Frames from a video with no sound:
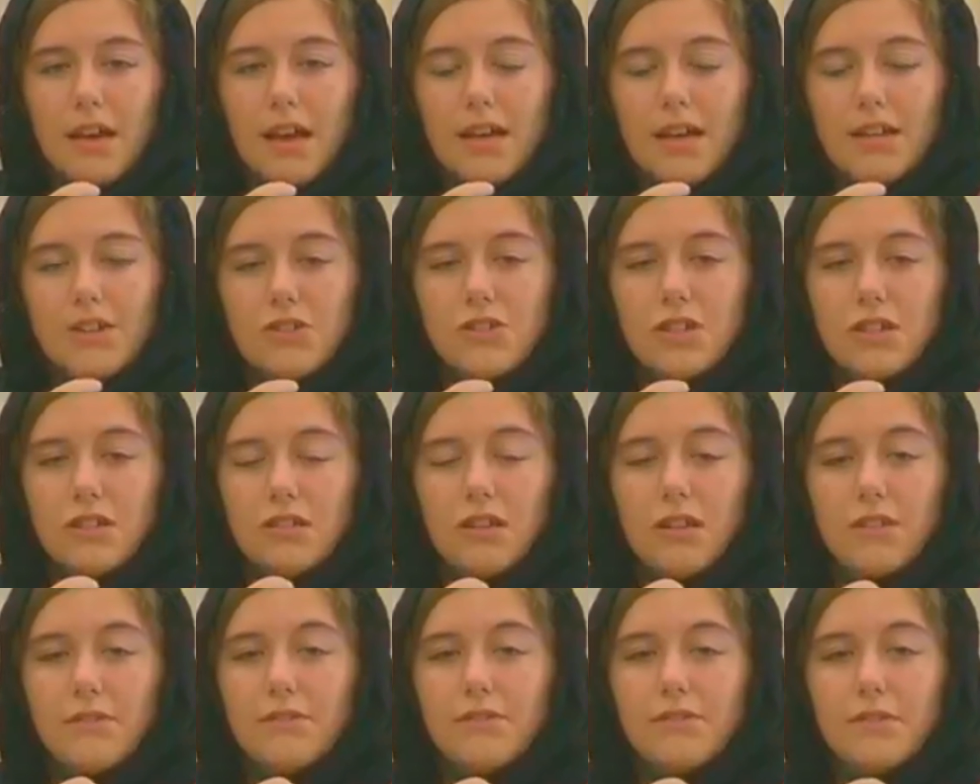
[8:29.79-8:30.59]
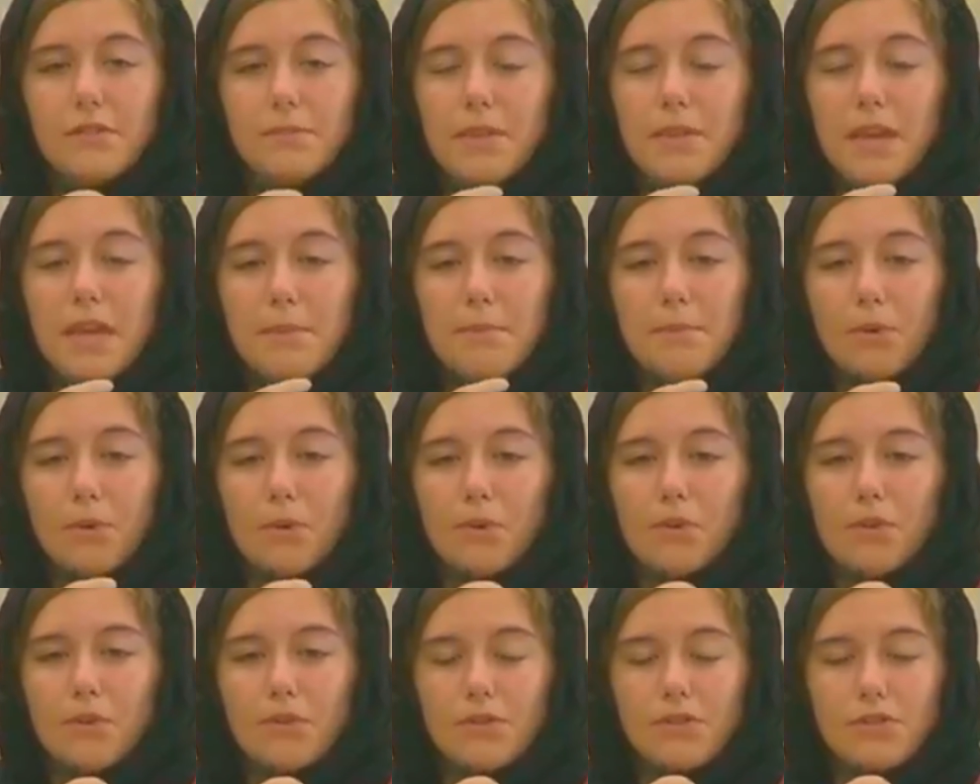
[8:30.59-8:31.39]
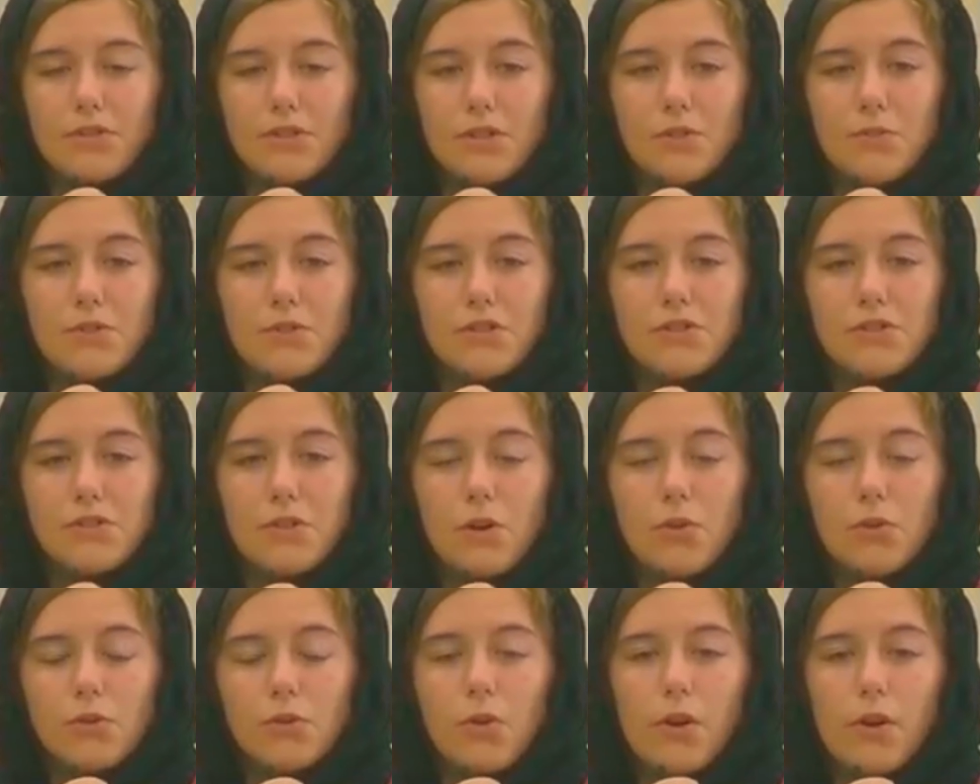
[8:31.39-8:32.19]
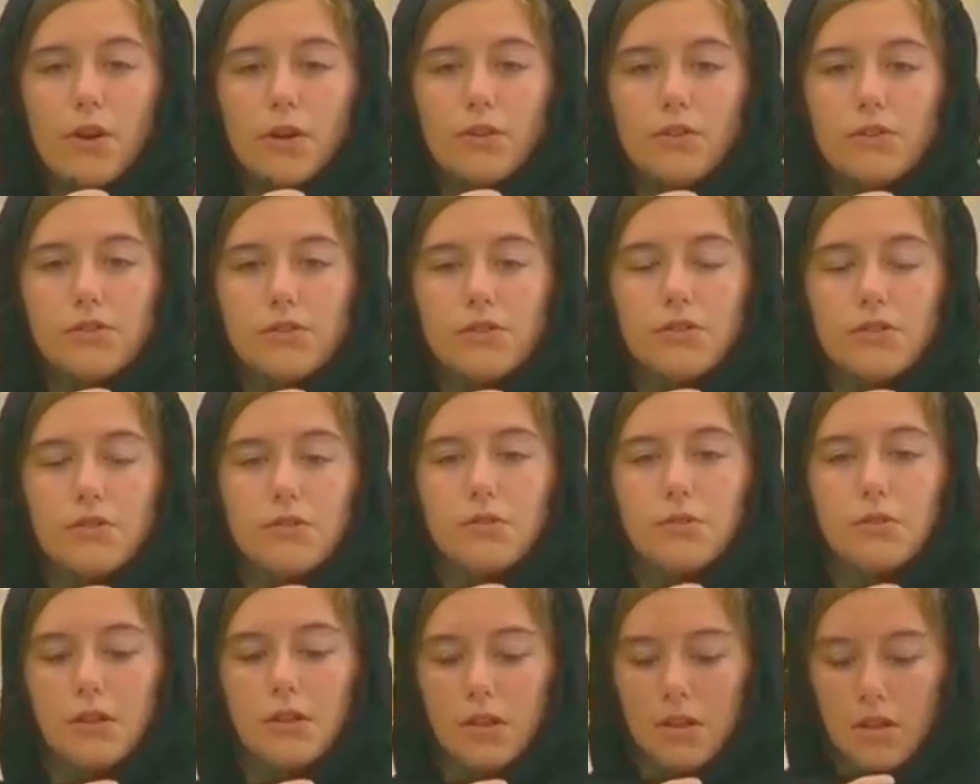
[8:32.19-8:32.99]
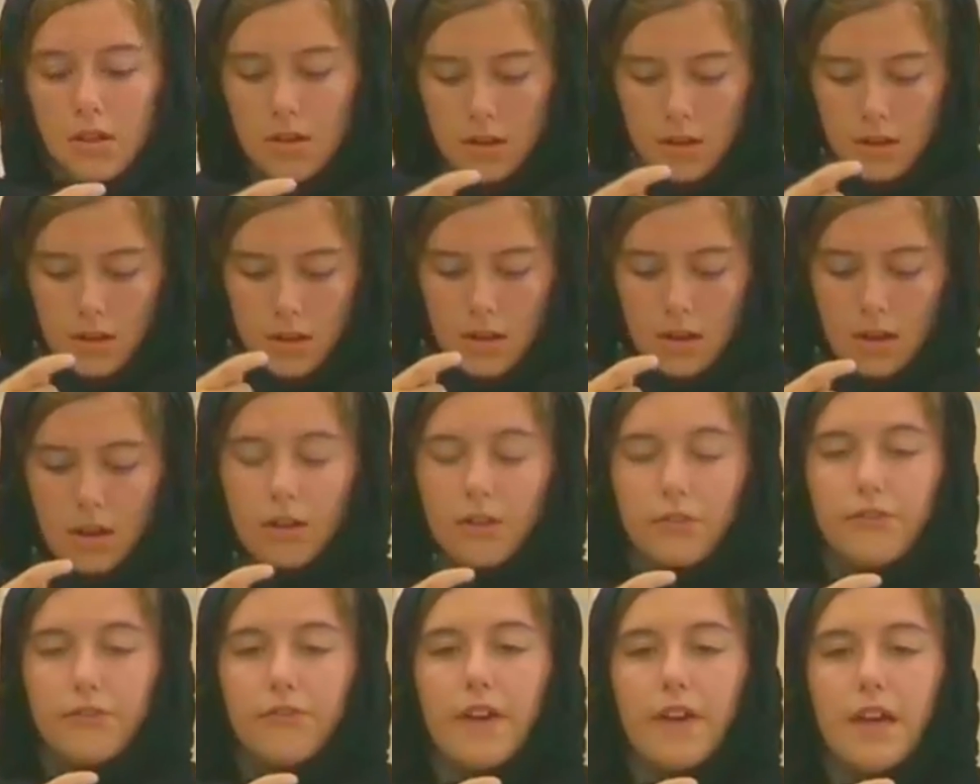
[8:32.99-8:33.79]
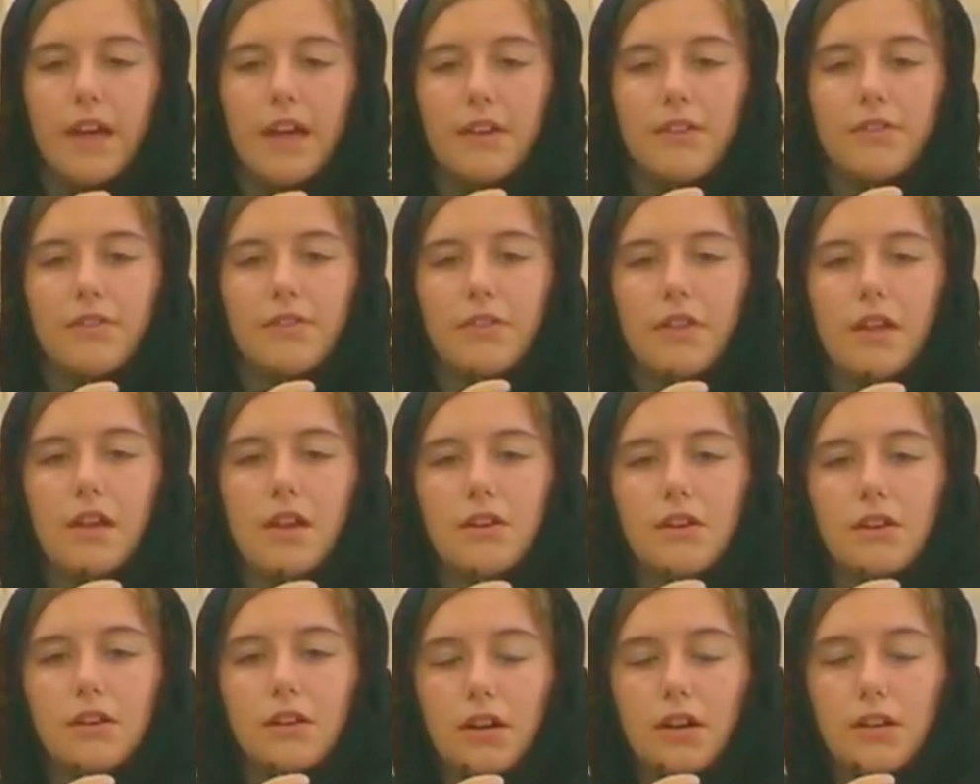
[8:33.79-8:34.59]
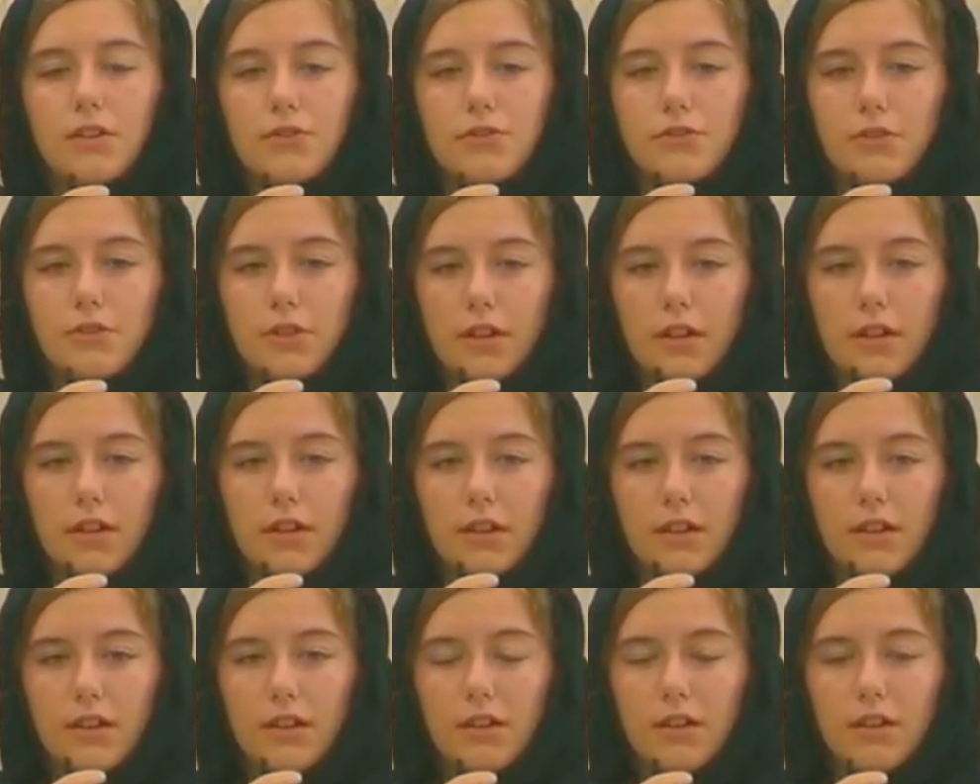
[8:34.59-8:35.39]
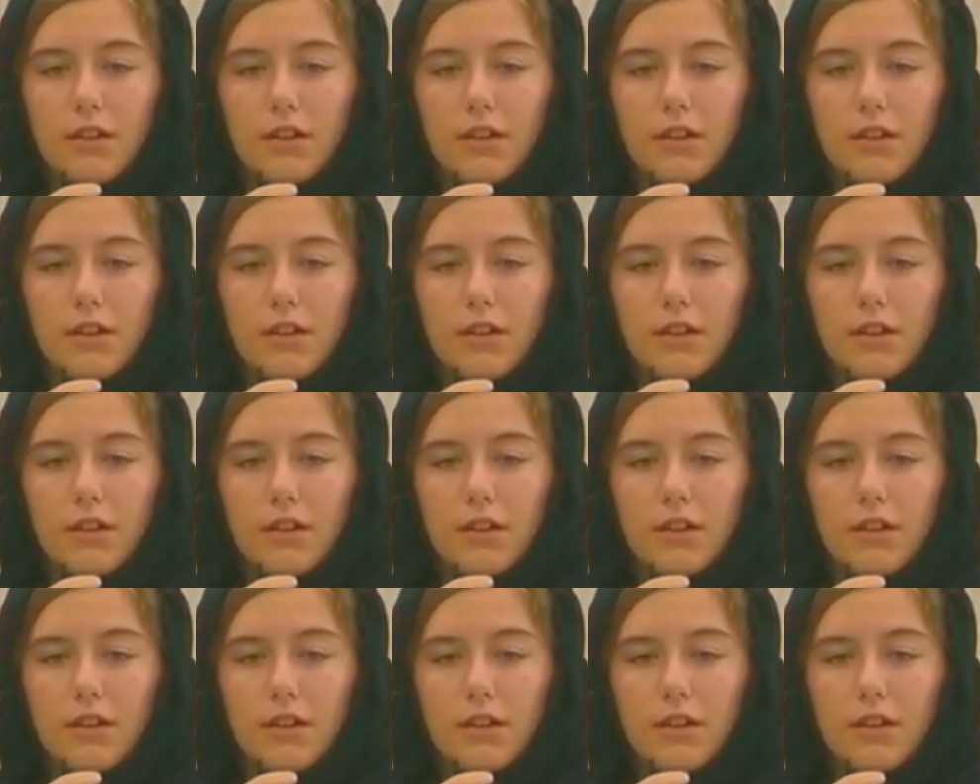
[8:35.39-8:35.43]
And she loved people. She was so loyal to her faith and her country.